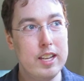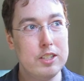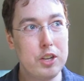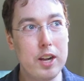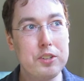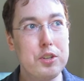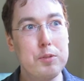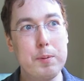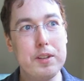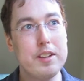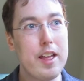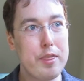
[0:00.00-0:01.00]
talked to,
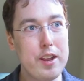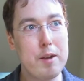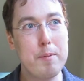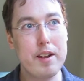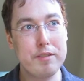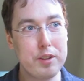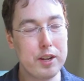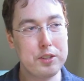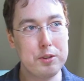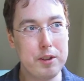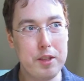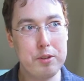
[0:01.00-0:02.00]
but not there, but I've talked
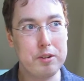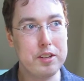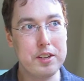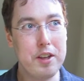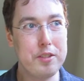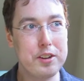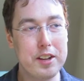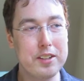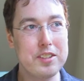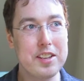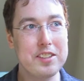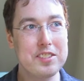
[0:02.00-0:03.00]
to other in other
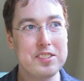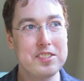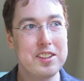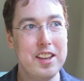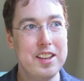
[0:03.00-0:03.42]
contexts,